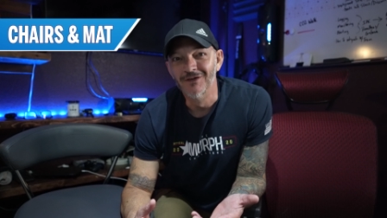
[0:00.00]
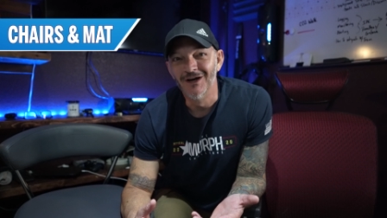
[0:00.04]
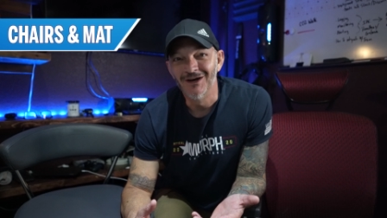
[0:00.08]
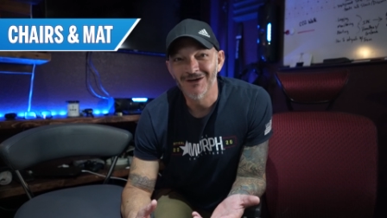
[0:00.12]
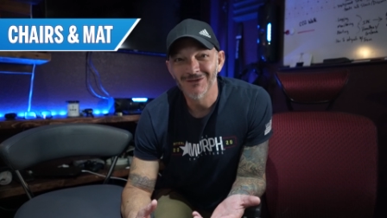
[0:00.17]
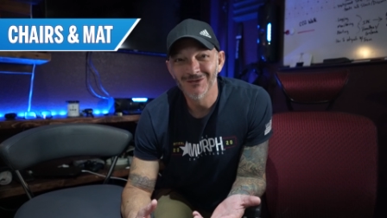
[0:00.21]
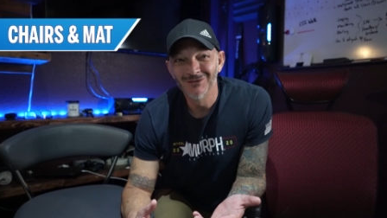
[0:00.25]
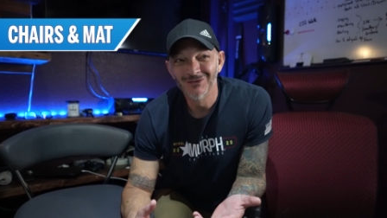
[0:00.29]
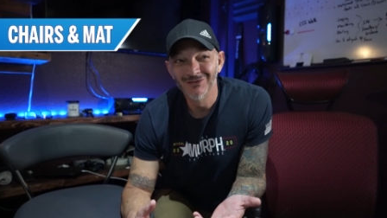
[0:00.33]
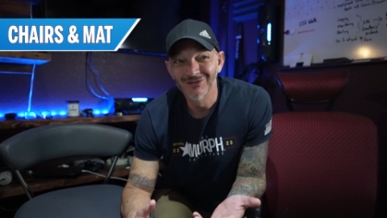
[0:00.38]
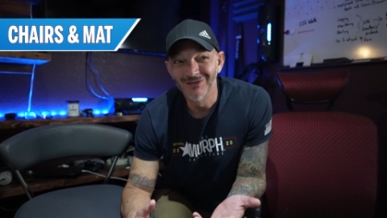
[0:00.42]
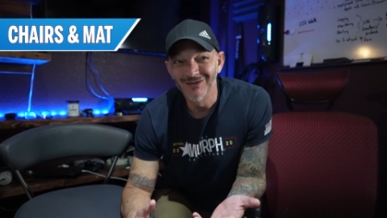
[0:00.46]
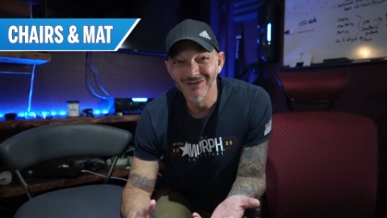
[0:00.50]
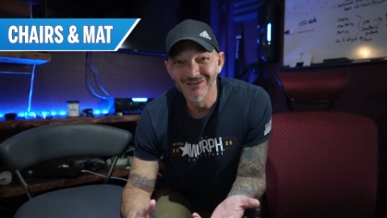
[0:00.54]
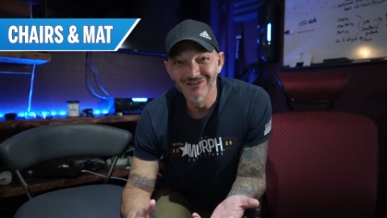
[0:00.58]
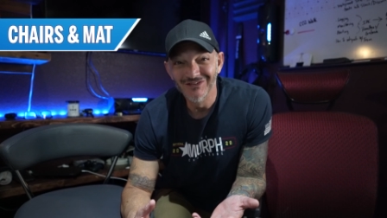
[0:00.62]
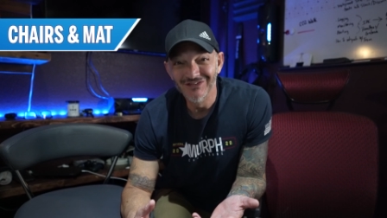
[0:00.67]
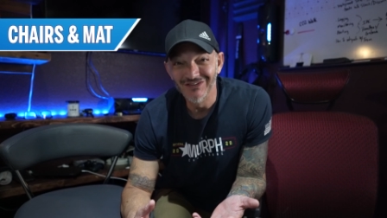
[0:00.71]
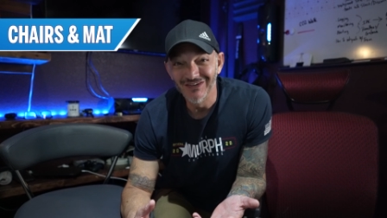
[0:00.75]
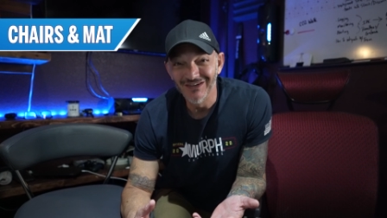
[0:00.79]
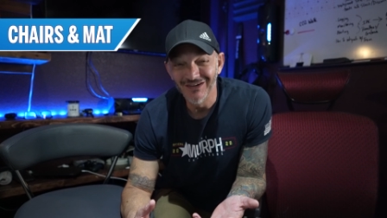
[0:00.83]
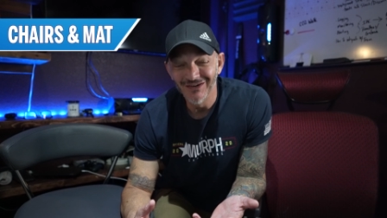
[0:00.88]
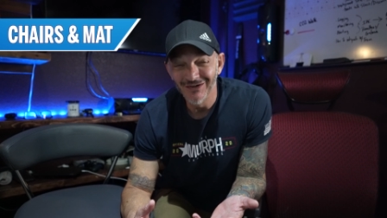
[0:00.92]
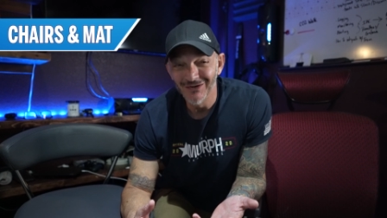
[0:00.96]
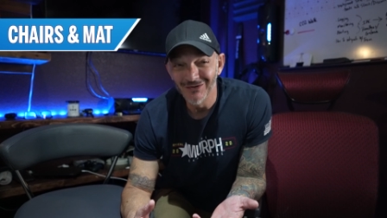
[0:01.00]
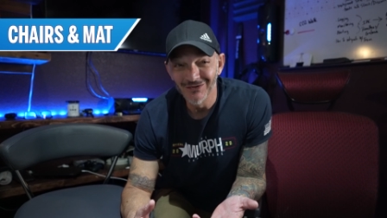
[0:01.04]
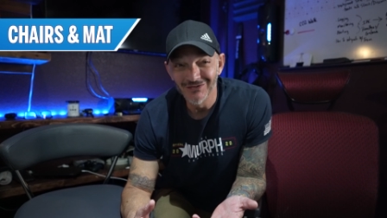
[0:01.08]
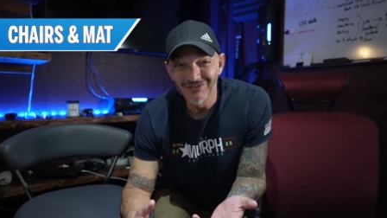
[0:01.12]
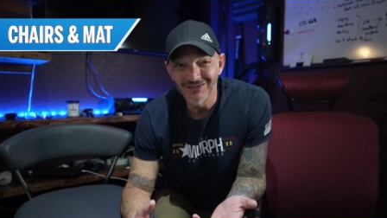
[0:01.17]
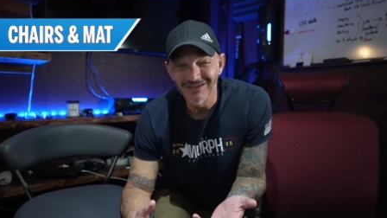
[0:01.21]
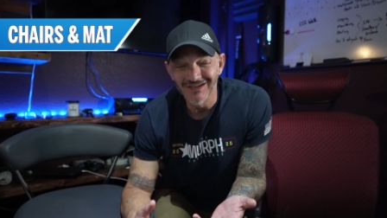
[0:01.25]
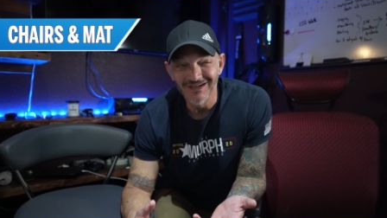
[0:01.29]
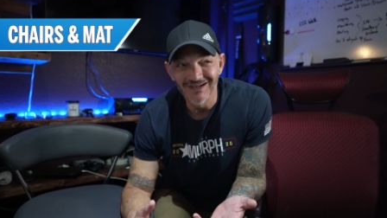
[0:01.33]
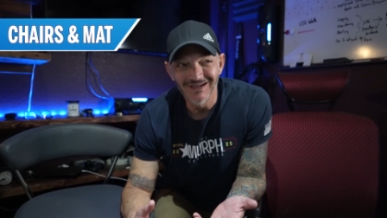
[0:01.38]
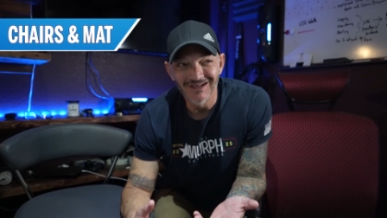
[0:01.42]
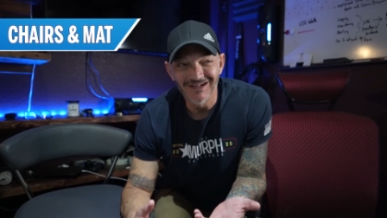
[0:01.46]
dollars on chairs
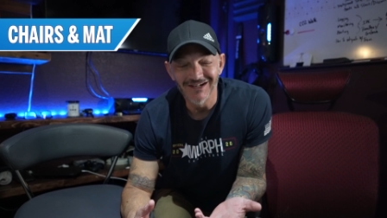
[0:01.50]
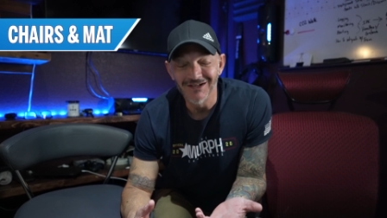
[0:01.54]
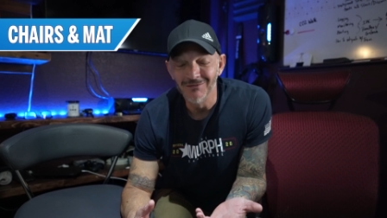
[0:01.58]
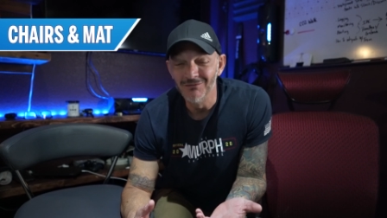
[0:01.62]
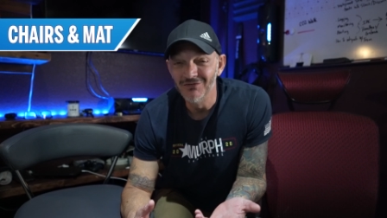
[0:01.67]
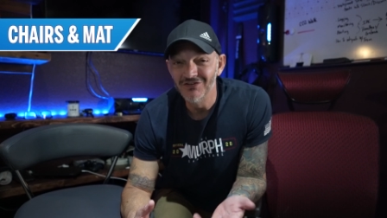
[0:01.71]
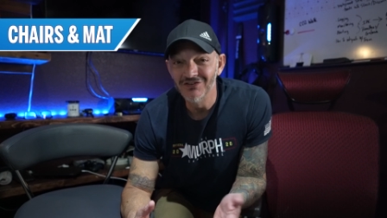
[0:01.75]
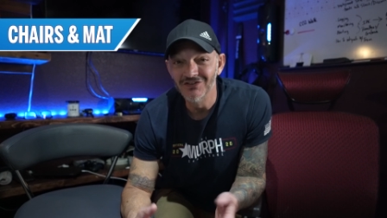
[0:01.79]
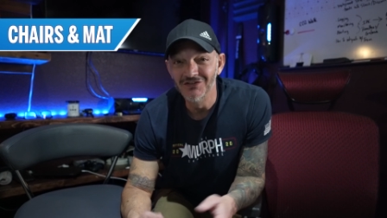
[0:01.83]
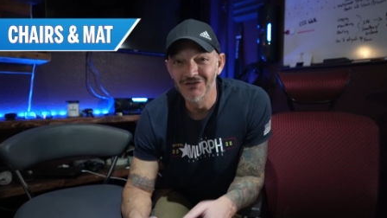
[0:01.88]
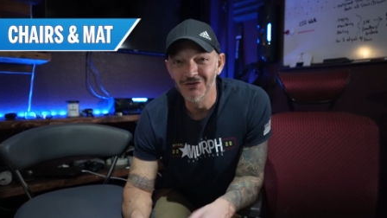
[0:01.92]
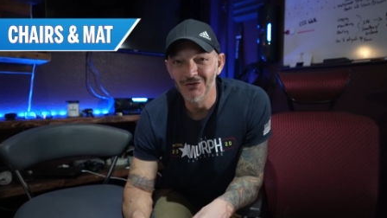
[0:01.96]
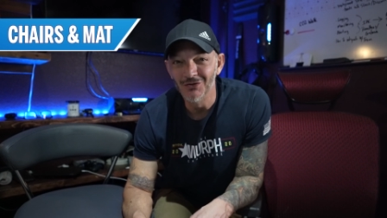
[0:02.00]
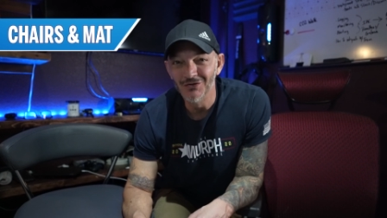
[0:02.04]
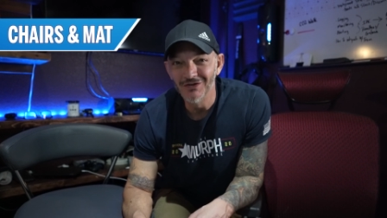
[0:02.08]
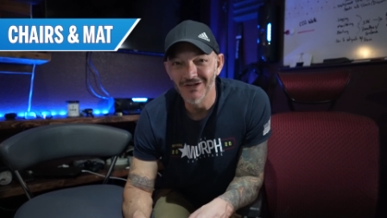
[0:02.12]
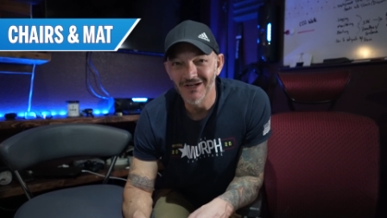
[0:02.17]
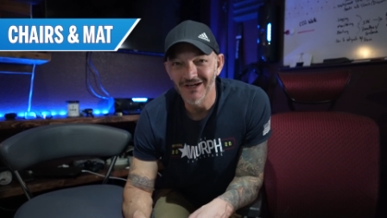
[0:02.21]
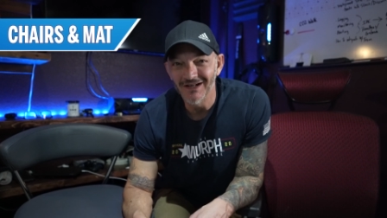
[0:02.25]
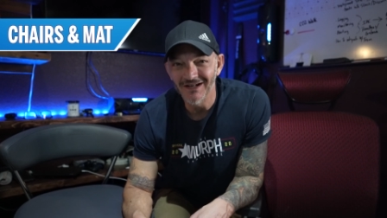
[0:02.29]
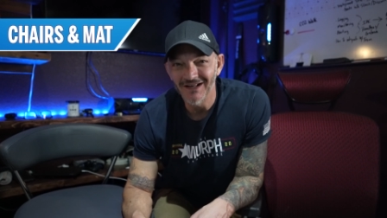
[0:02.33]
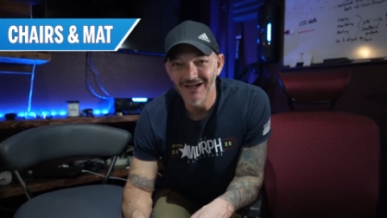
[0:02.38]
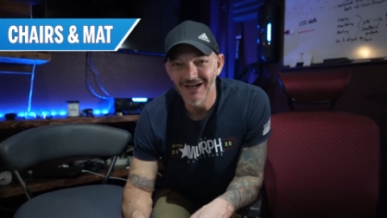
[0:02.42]
and I'm still not